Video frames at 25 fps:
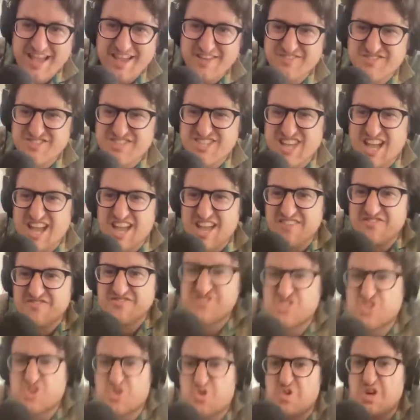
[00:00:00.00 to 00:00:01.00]
I have I
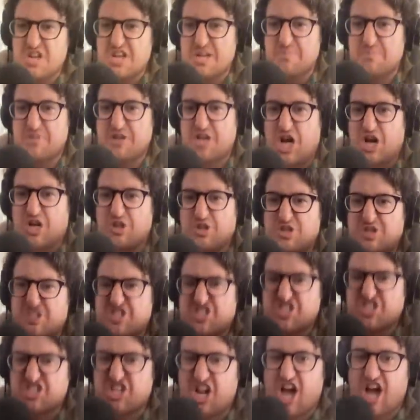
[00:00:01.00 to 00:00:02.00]
have cream
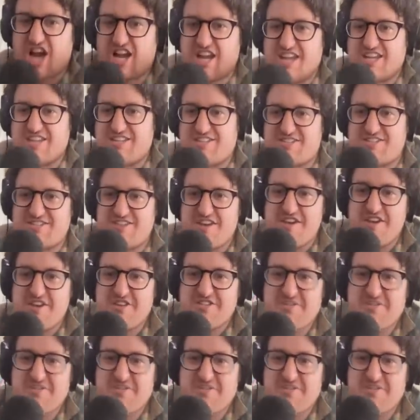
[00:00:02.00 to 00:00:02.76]
colored stockings